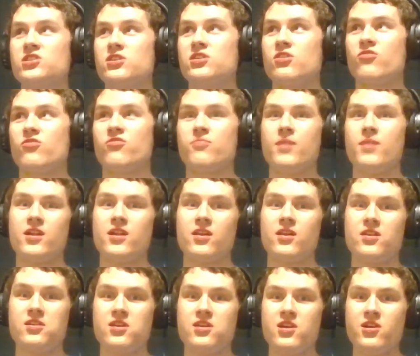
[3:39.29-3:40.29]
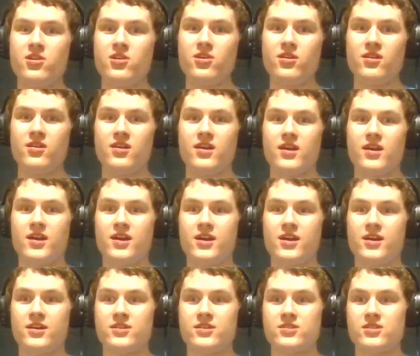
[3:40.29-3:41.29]
You've made it a year,
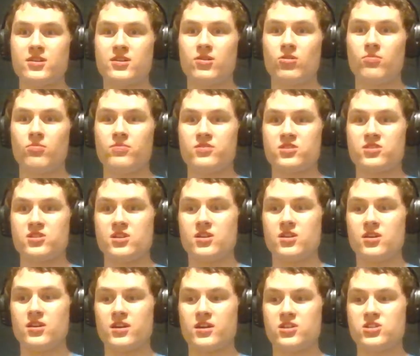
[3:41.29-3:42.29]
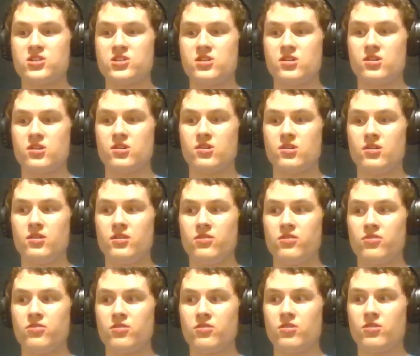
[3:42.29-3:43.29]
and uh, hope to see you next year at
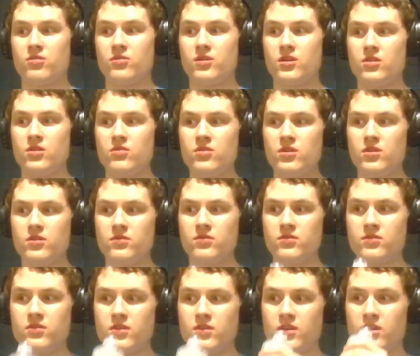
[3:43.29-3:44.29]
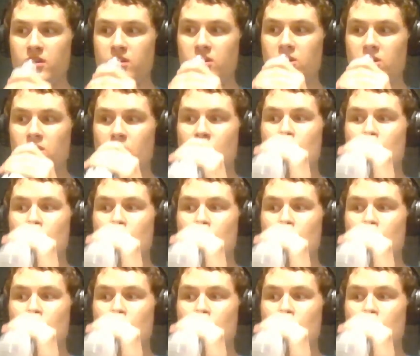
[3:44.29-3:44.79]
the reunion and uh,